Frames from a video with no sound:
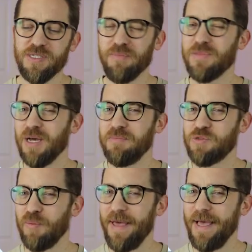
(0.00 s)

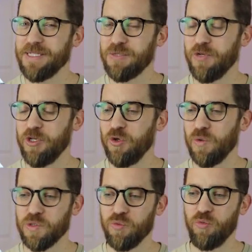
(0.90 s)
sometimes repairs and
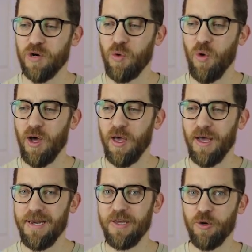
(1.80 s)
renewals will require
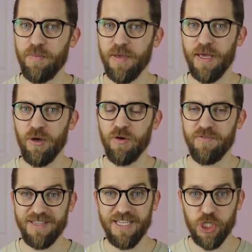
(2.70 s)
a little bit of
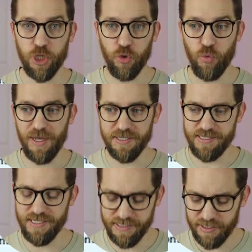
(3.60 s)
additional
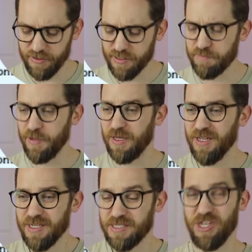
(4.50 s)
assistance, but
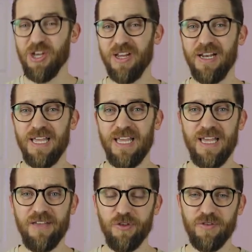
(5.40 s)

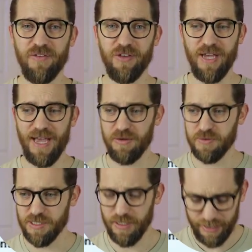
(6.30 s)
certainly if you've given your
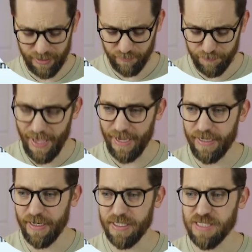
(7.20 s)
house a lick of
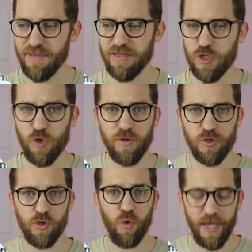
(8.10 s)
paint and you spent
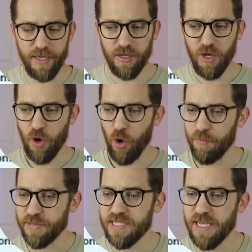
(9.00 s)
200 quid
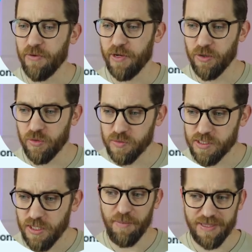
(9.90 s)
on
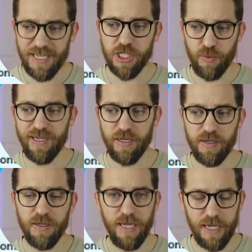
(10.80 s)
materials, then potentially we
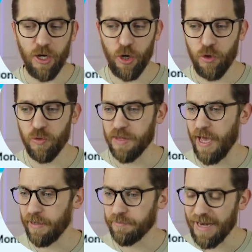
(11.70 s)
can include
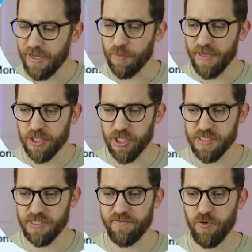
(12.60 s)
that and it will be
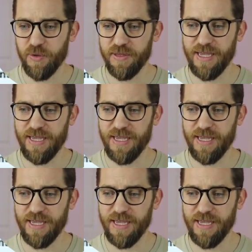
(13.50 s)
adjusted for in the